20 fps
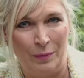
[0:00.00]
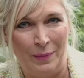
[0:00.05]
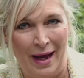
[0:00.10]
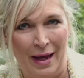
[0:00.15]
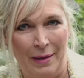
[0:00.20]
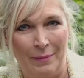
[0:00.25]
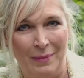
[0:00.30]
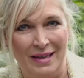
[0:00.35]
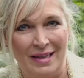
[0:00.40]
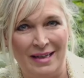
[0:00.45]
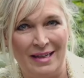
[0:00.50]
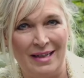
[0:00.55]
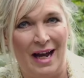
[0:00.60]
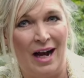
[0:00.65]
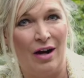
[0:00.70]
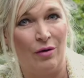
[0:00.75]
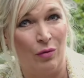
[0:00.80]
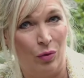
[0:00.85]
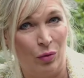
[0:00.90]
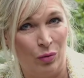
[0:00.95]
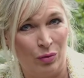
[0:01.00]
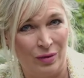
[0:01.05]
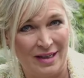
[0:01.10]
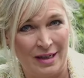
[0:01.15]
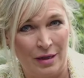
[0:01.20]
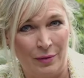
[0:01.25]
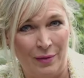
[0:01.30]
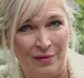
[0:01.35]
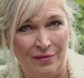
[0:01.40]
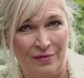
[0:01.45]
payments are
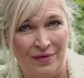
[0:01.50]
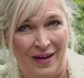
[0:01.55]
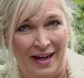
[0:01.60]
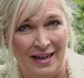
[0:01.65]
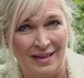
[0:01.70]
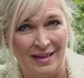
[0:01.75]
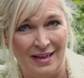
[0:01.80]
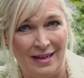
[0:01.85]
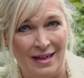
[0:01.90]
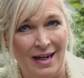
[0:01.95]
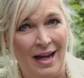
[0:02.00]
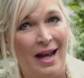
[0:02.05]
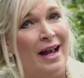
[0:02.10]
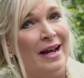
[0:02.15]
also affected.